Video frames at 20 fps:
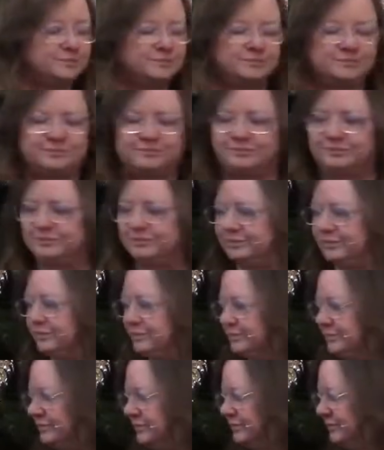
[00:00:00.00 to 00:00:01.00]

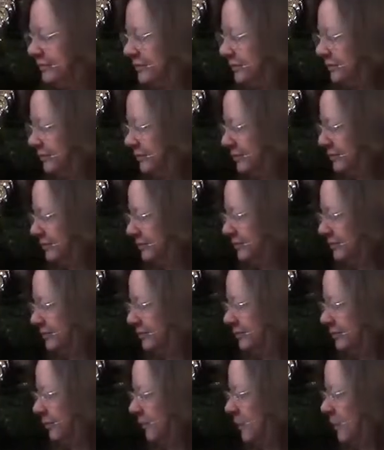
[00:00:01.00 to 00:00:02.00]
Nothing is said.